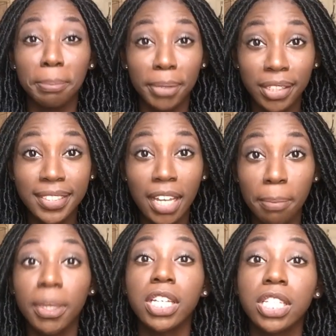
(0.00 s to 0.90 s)

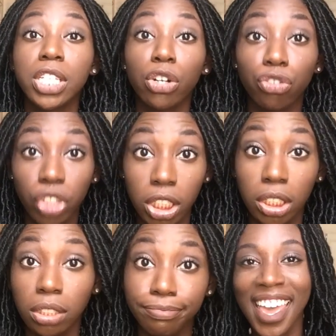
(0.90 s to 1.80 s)
buildup is real.